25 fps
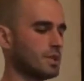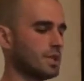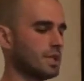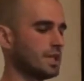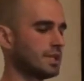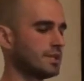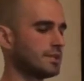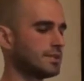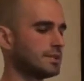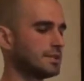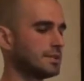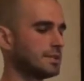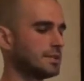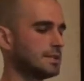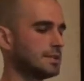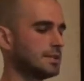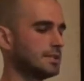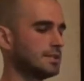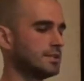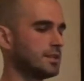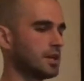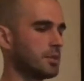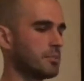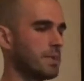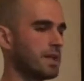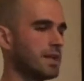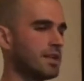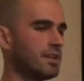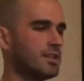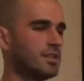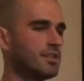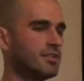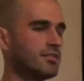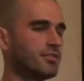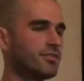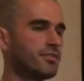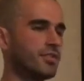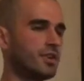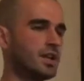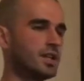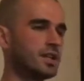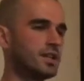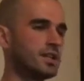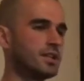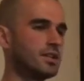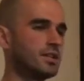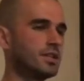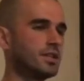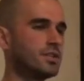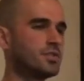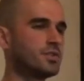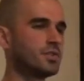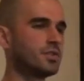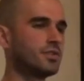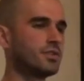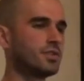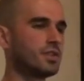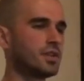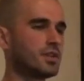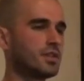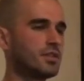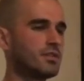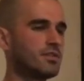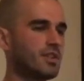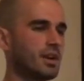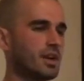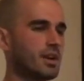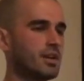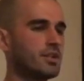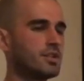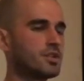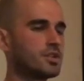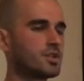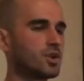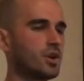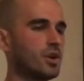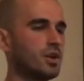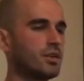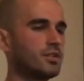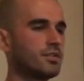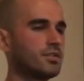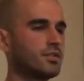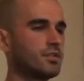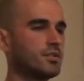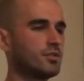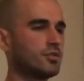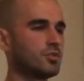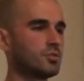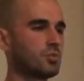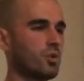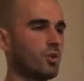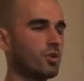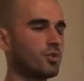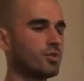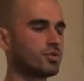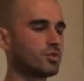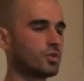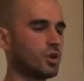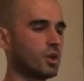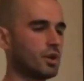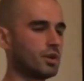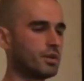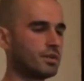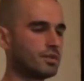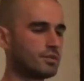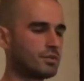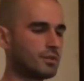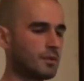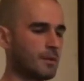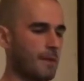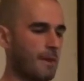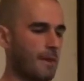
And there are many funny, interesting, very short, small stories.